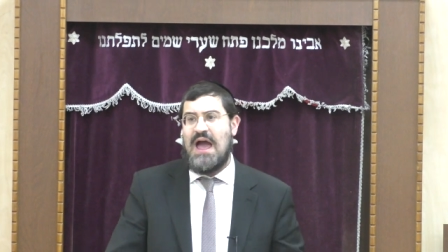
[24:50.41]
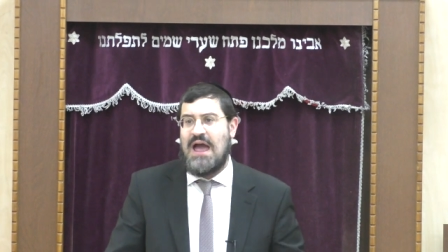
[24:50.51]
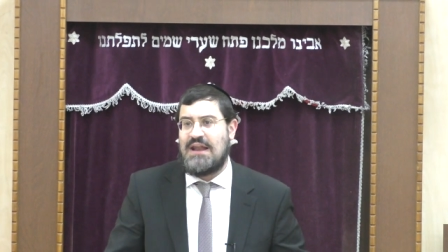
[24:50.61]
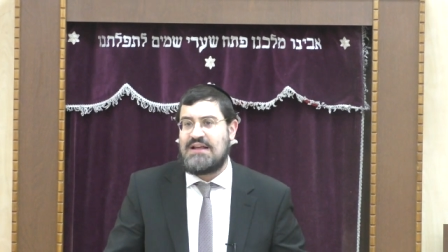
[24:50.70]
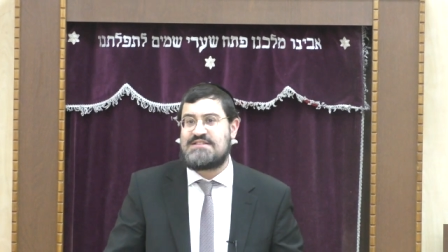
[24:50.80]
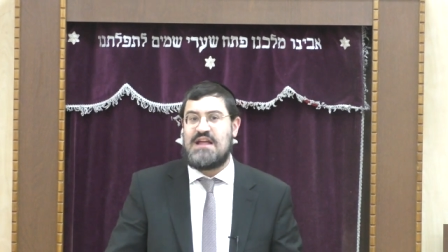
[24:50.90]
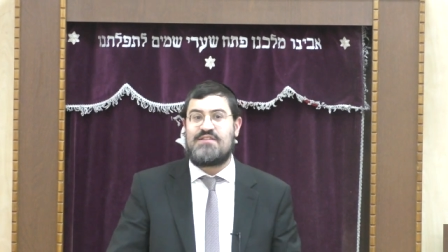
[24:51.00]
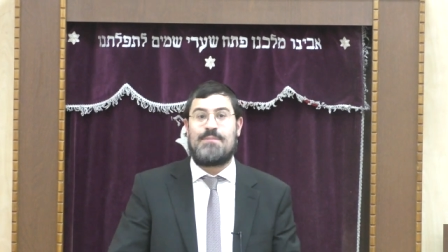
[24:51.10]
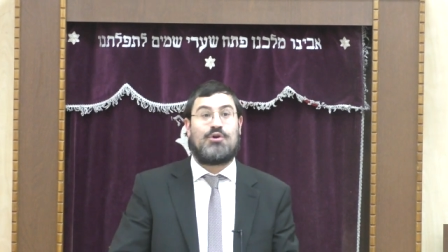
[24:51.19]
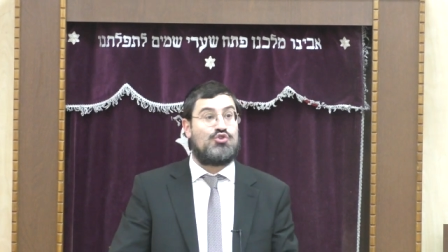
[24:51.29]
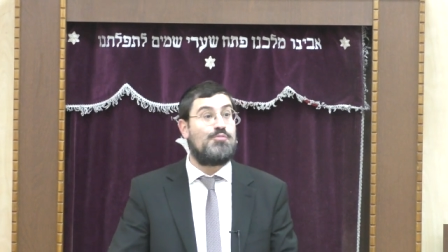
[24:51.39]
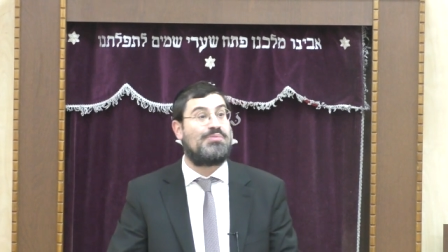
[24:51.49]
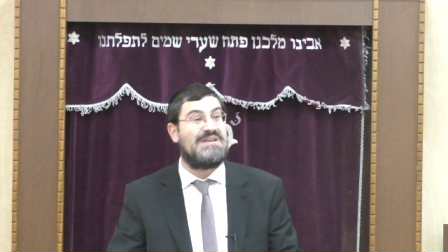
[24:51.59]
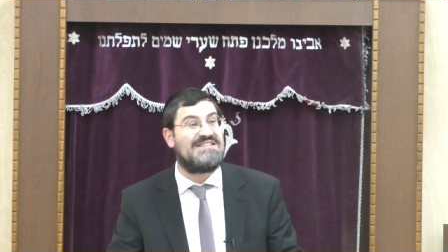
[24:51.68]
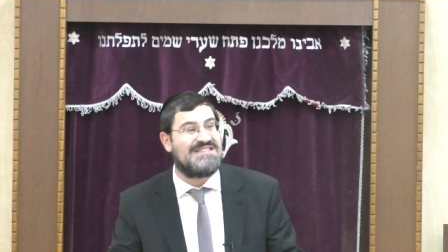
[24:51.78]
And I said to him, could you
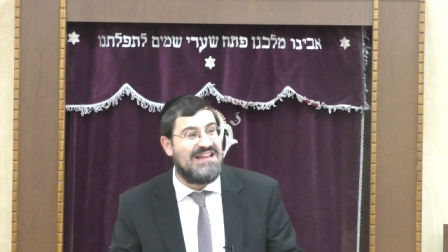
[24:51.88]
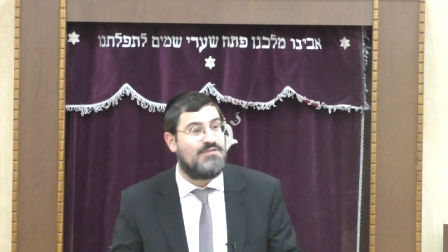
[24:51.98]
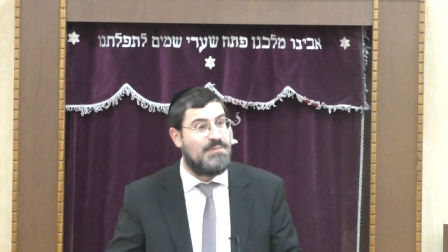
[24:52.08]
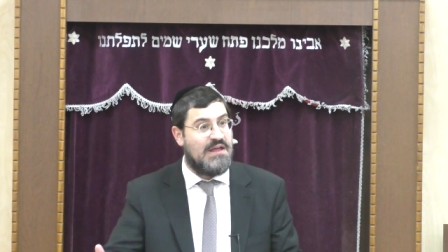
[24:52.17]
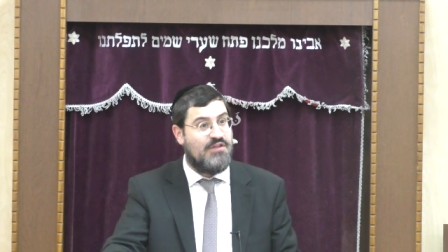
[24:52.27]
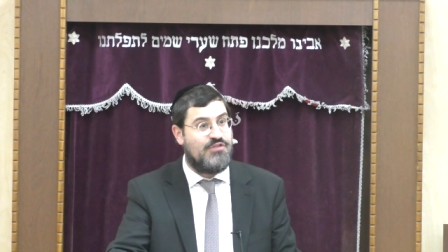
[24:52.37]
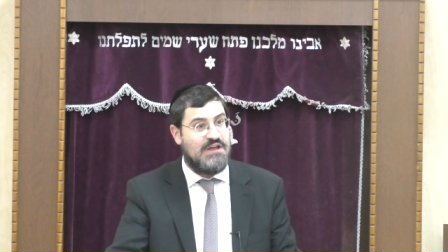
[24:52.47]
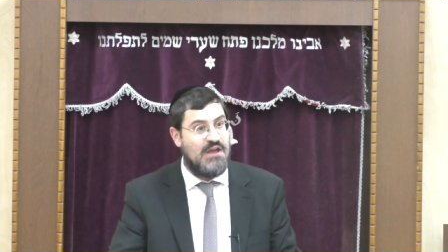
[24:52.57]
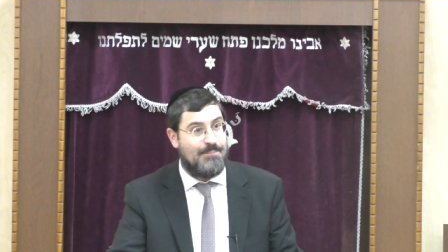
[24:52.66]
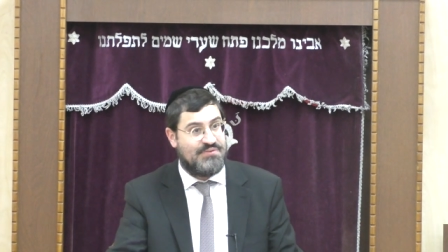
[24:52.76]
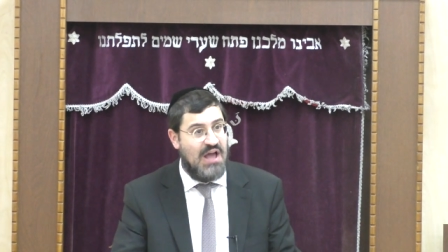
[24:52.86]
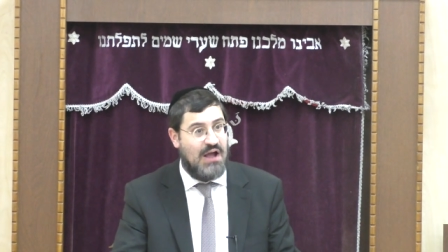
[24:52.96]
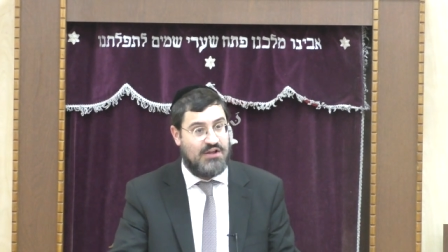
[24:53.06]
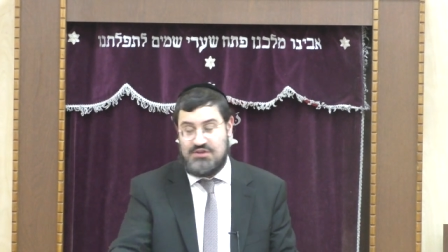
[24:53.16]
please send me the psak?